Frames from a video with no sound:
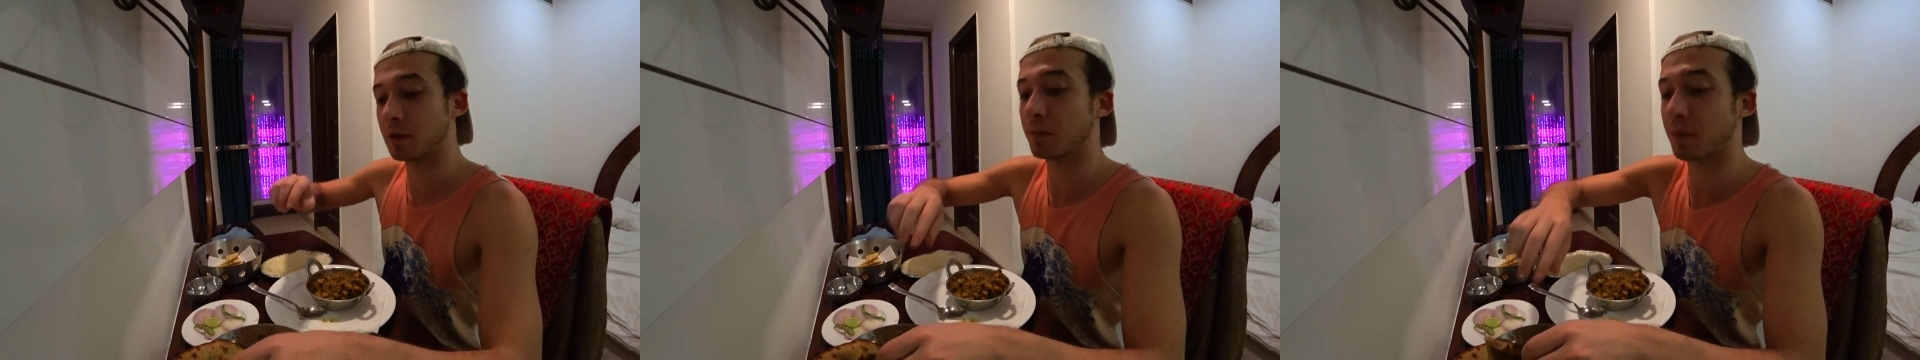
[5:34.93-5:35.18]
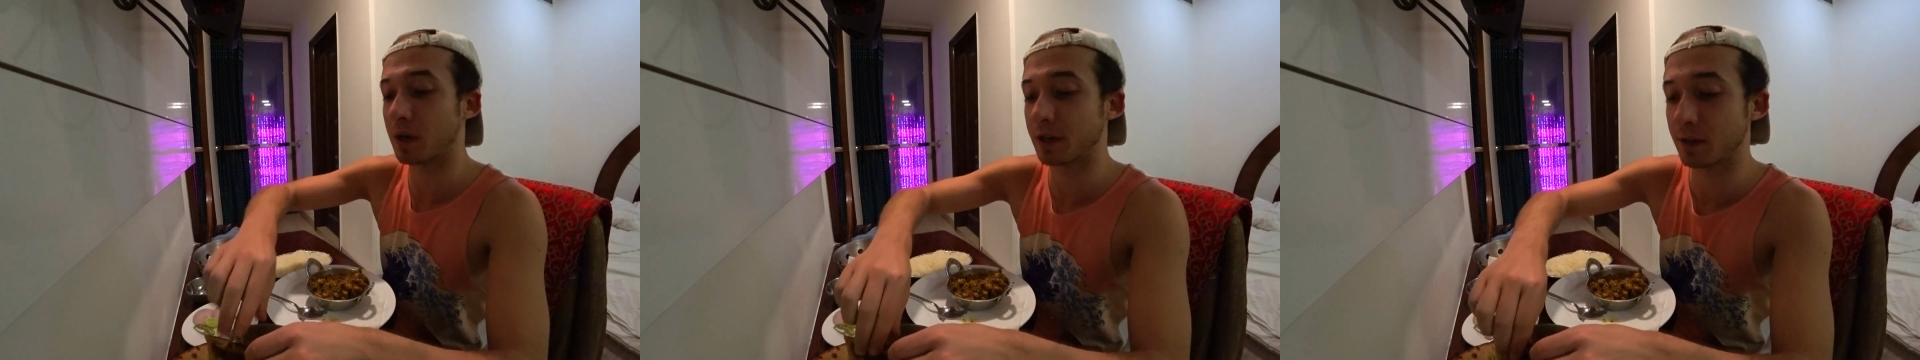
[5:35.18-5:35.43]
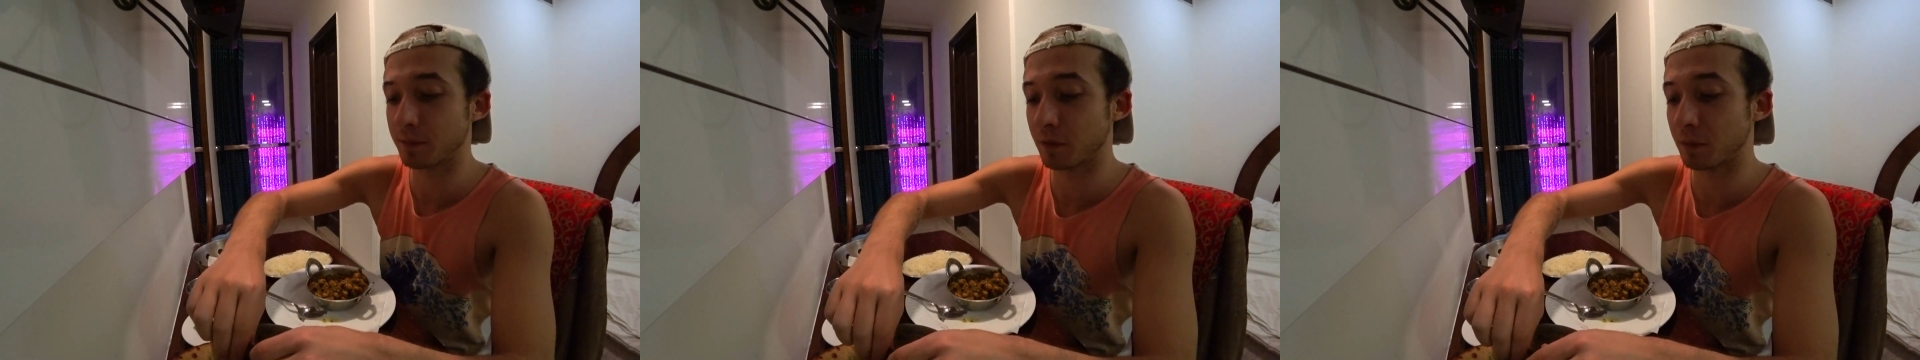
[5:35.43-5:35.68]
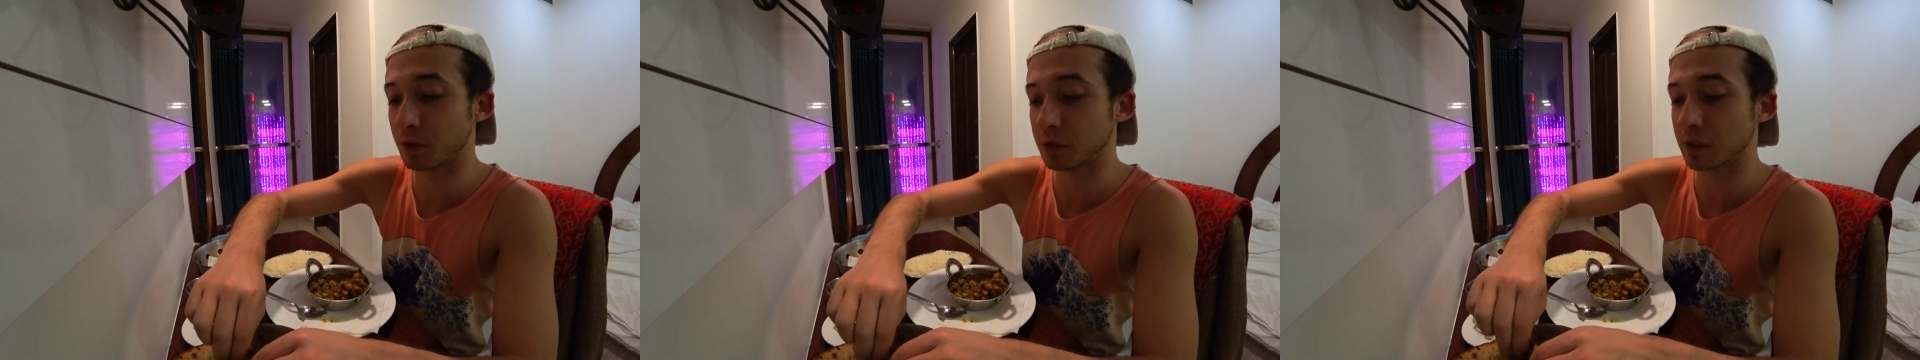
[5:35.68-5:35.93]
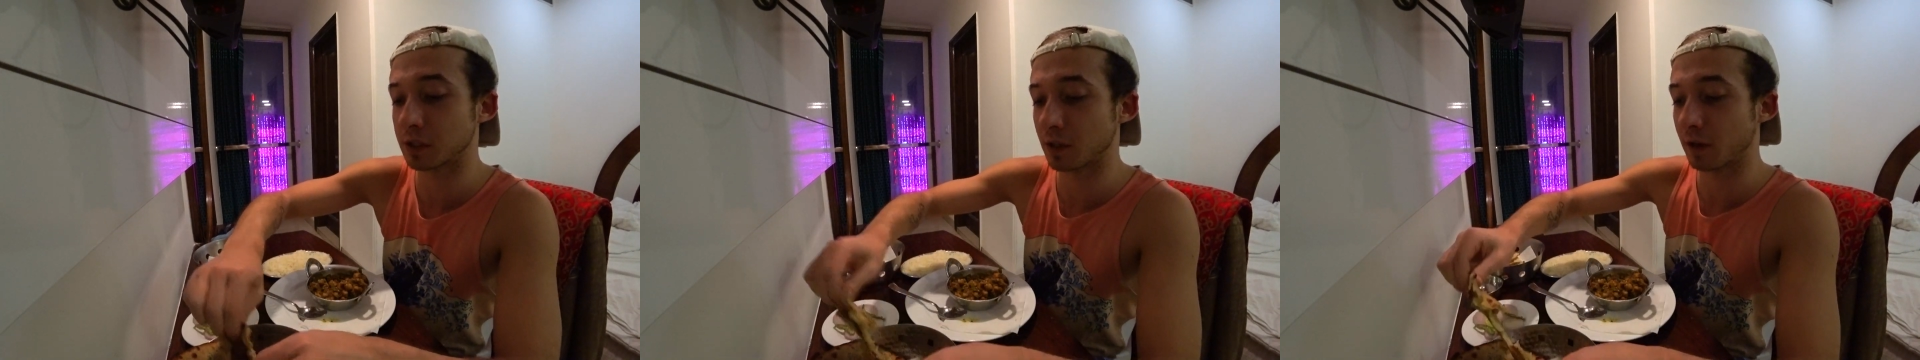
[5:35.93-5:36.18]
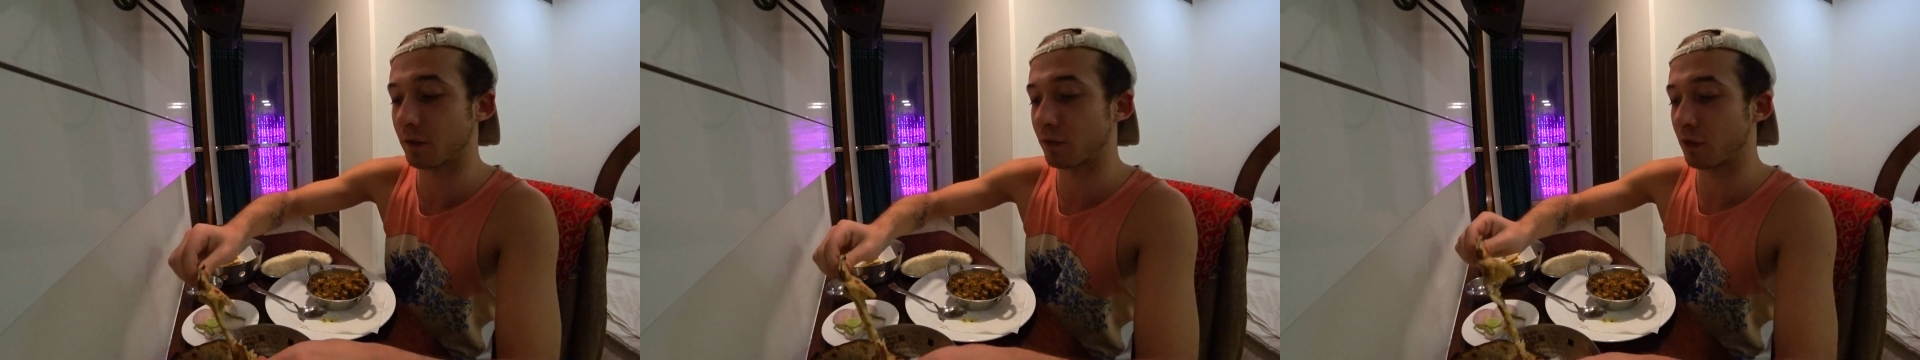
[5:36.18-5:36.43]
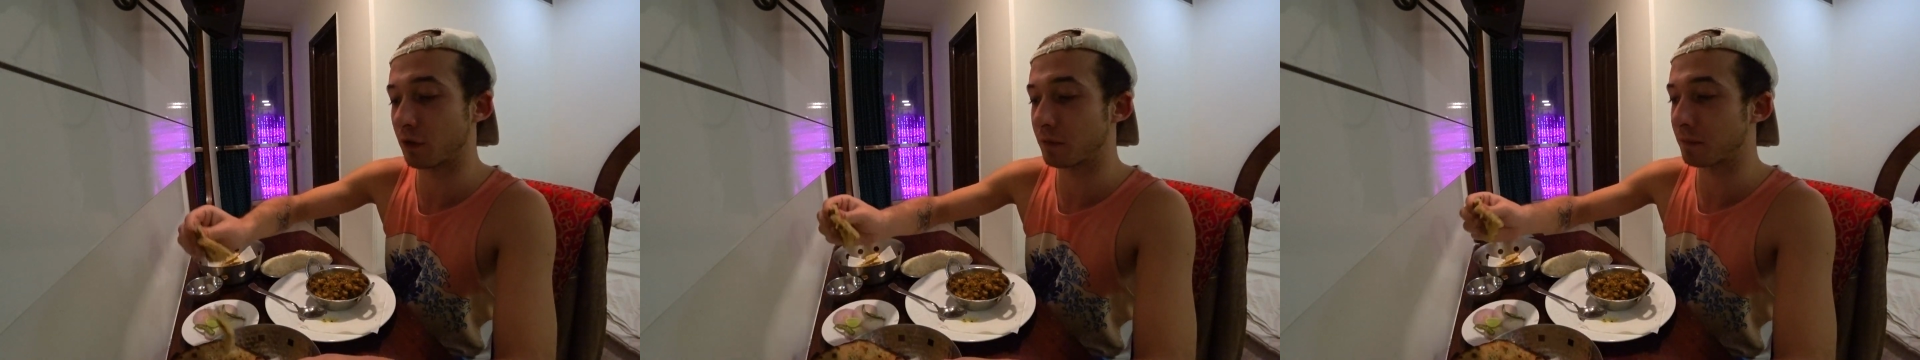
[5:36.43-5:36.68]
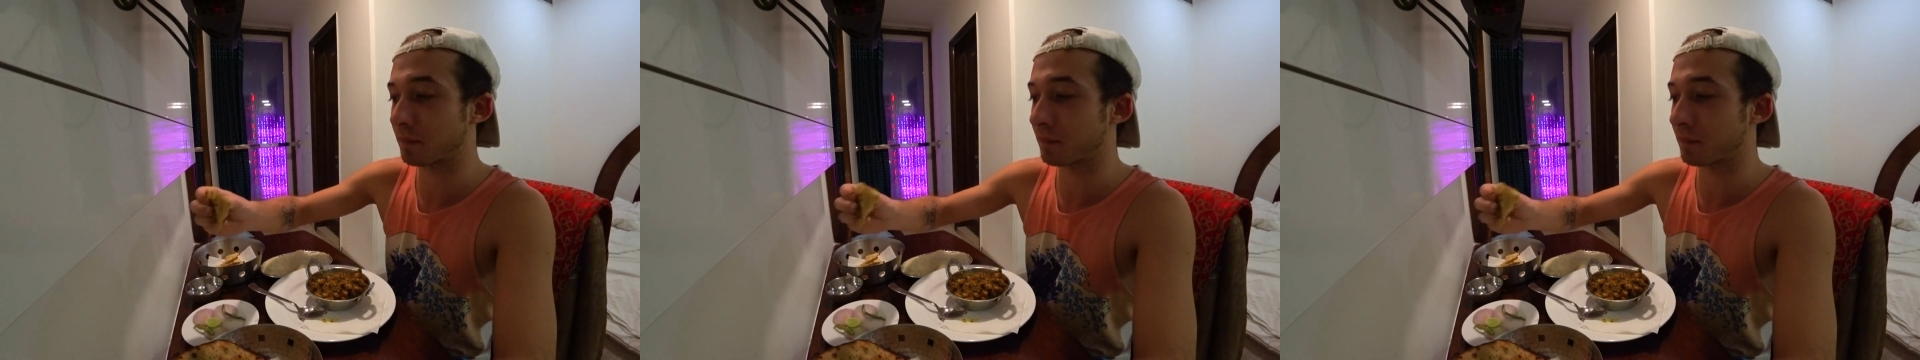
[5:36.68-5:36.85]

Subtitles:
the part I'm the most excited for.